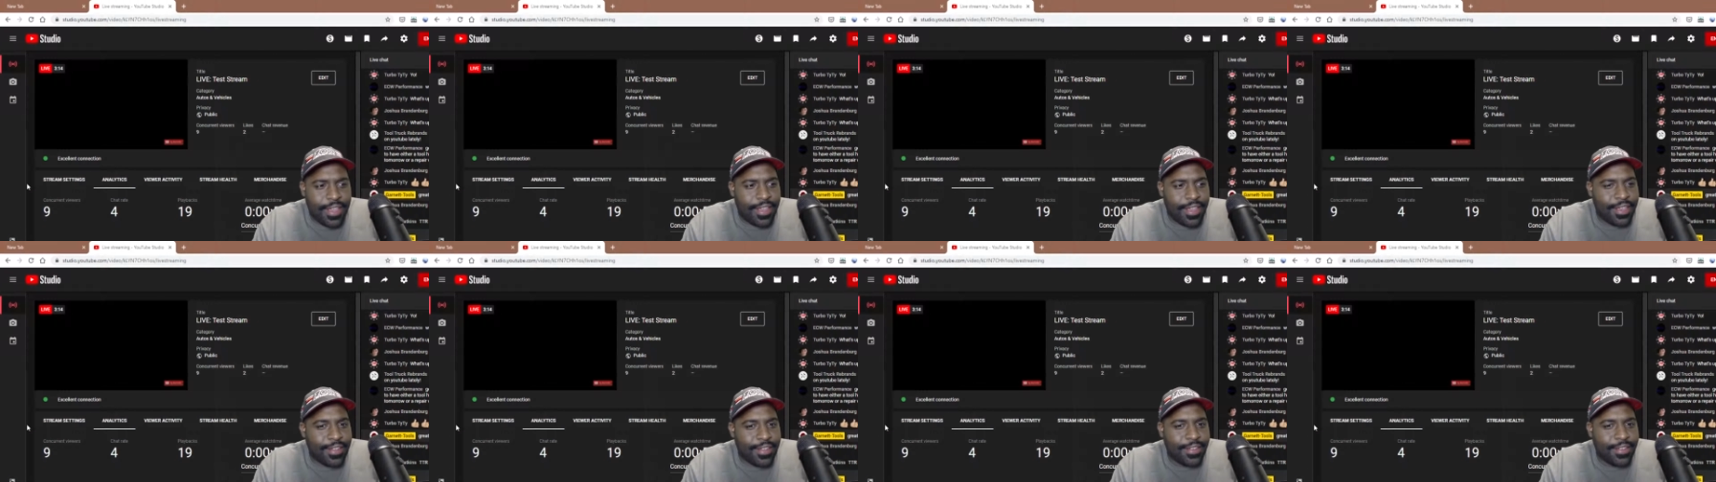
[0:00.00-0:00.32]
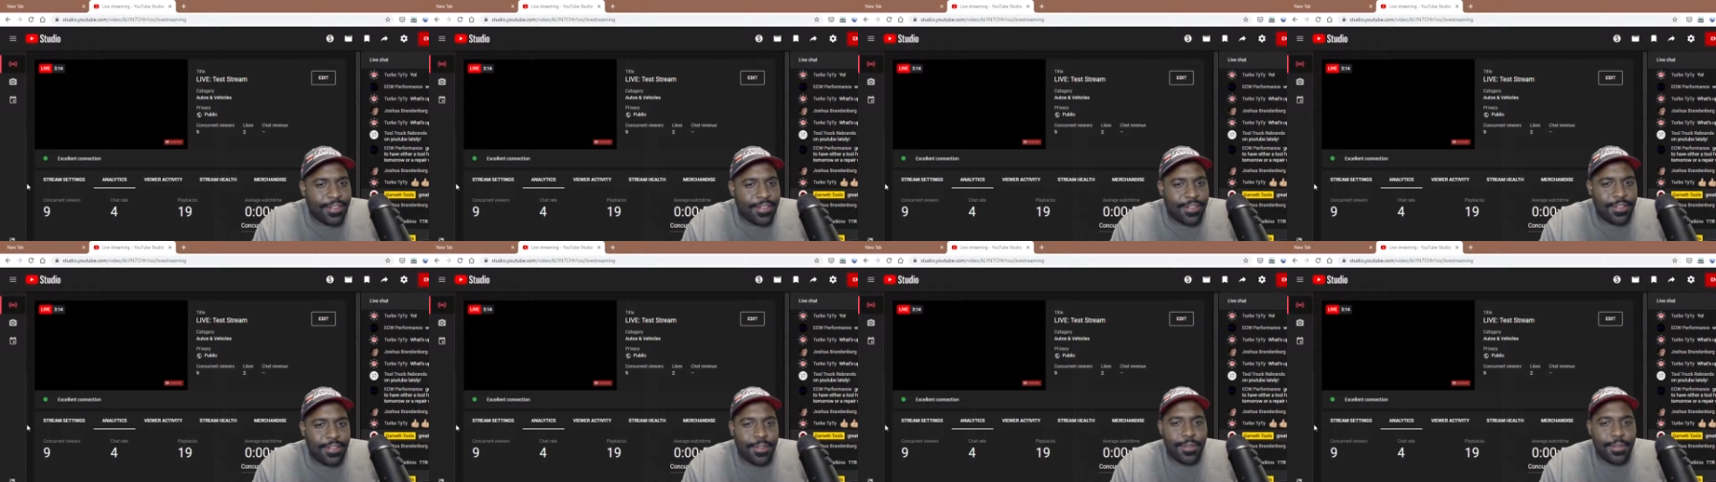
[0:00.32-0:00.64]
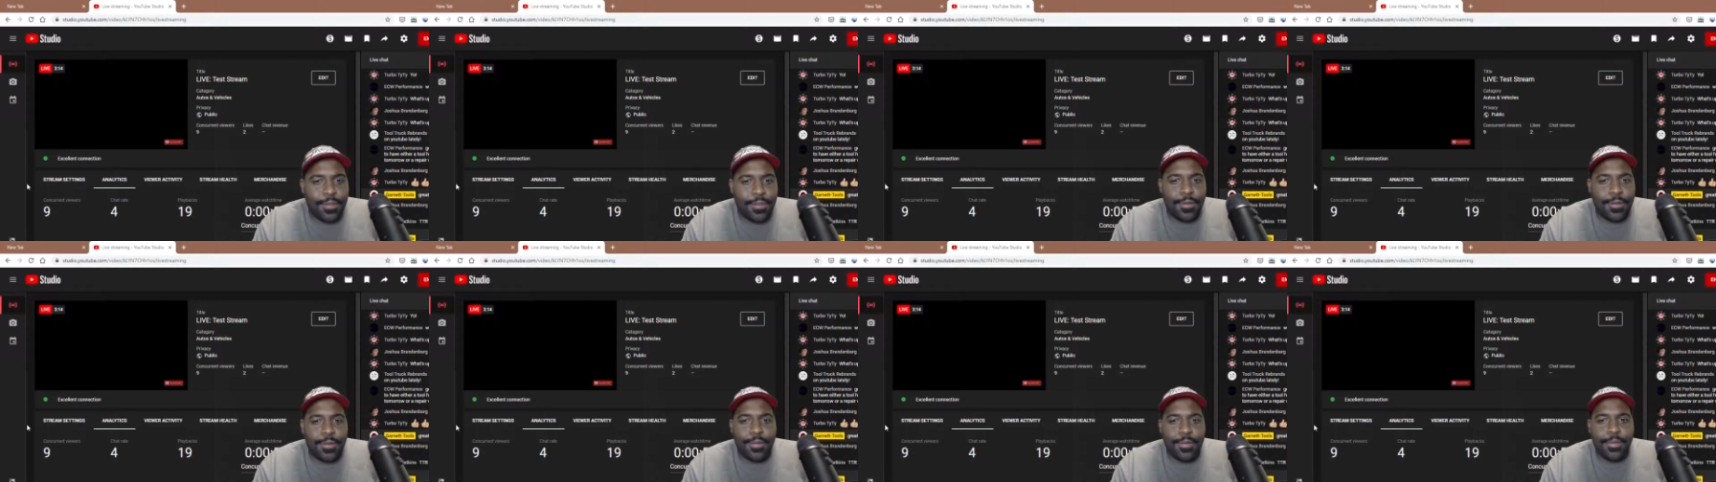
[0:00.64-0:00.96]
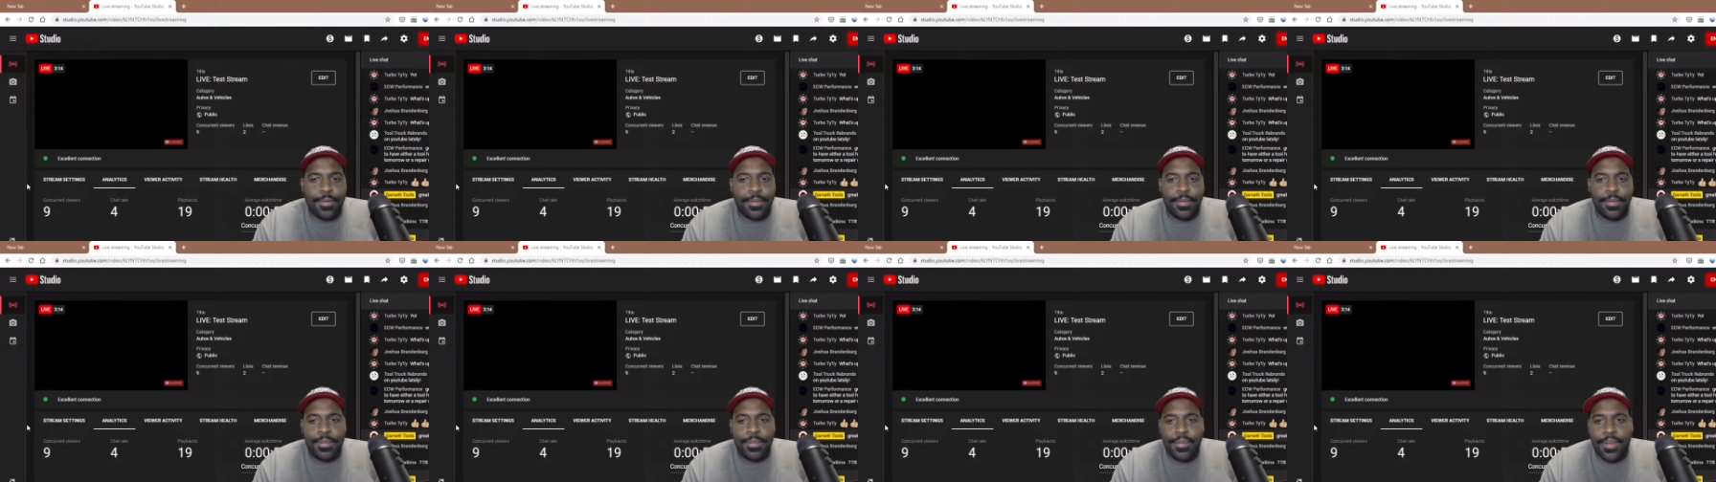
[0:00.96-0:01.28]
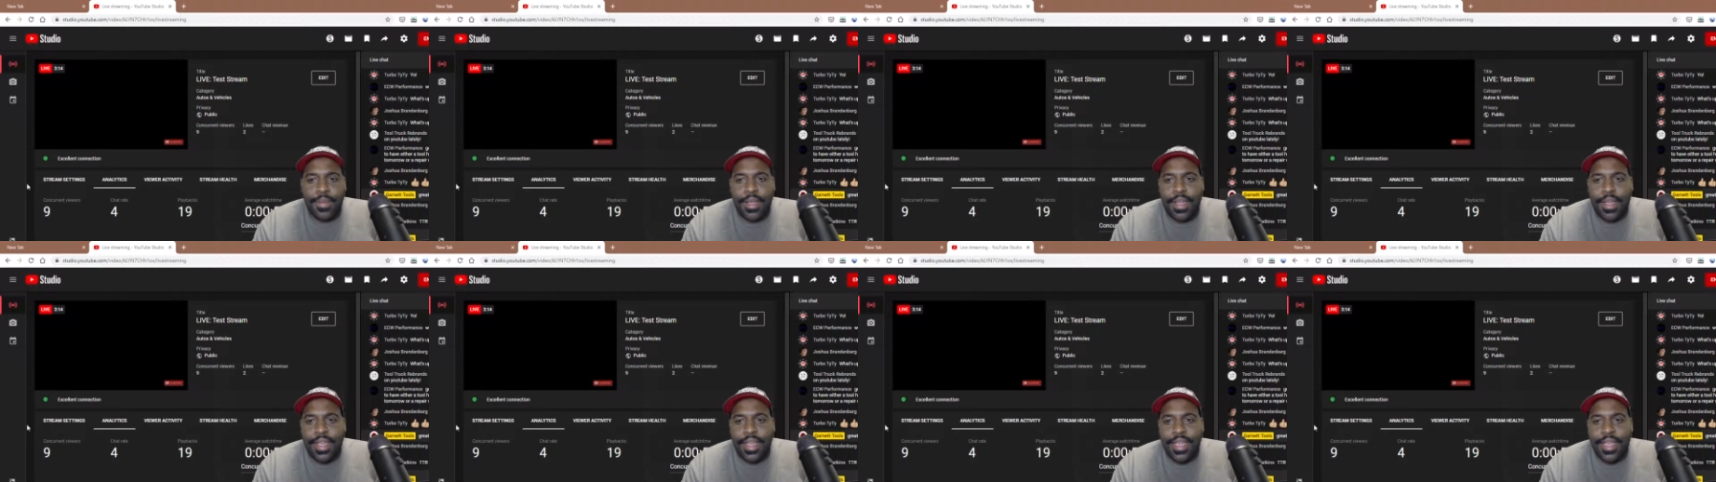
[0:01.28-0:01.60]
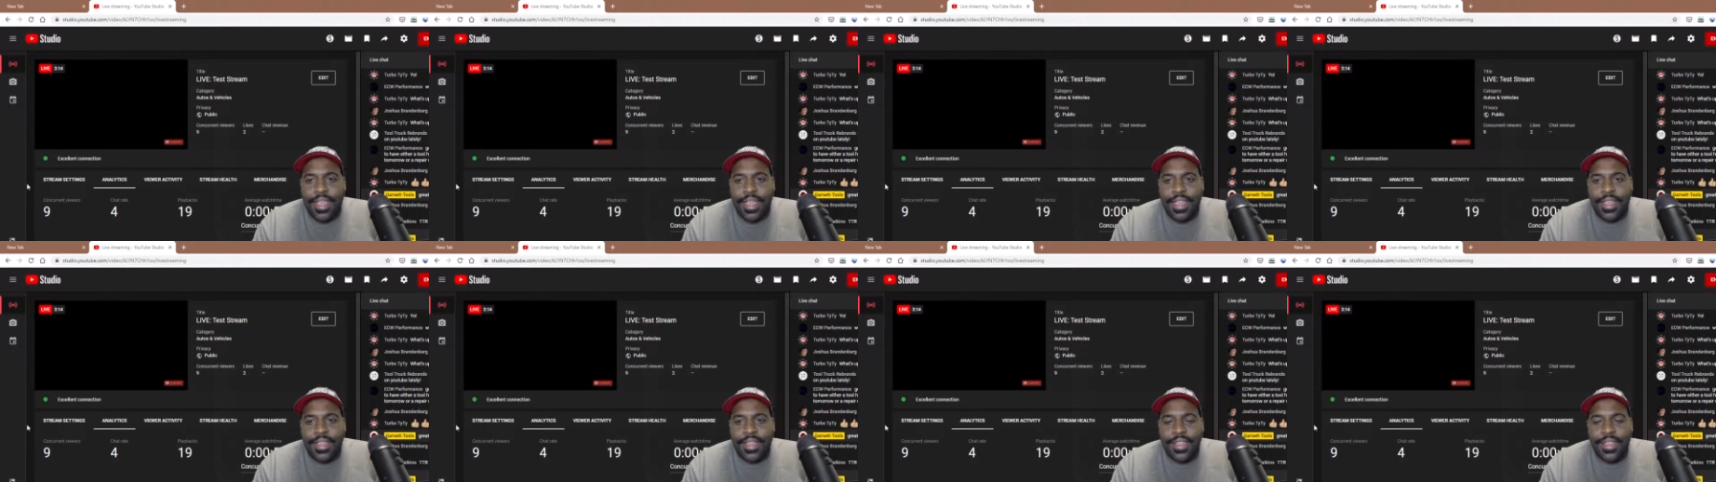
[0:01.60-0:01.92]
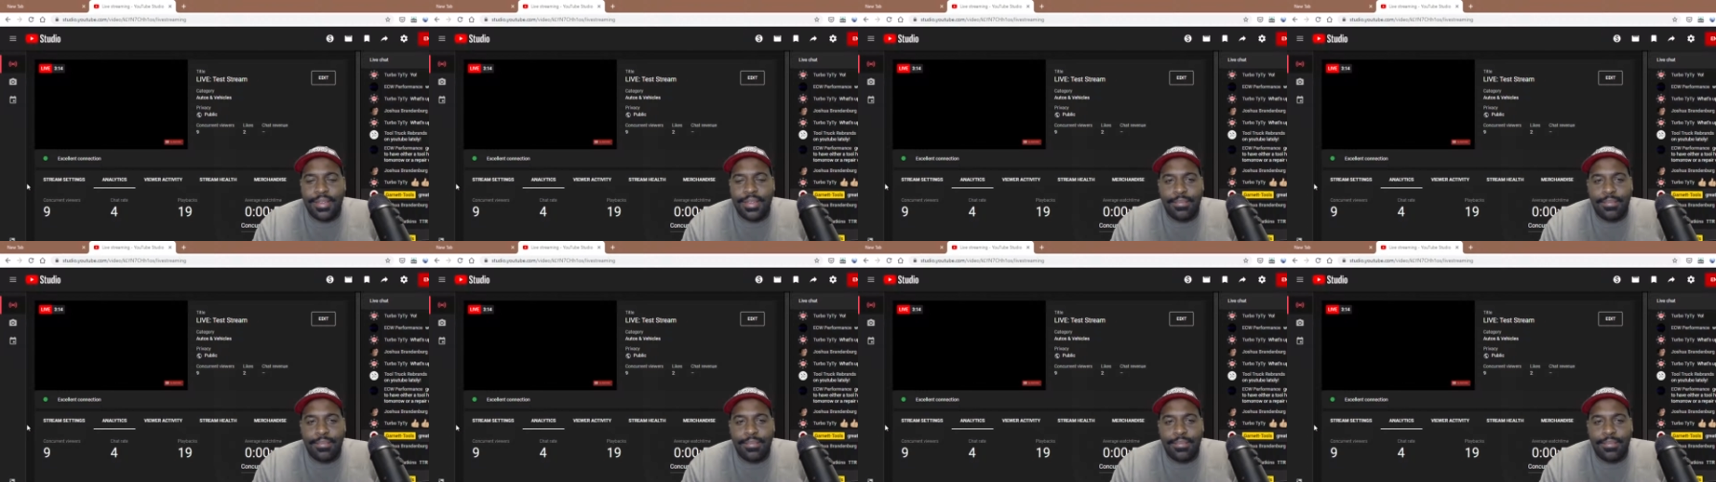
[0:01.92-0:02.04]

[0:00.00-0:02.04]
show my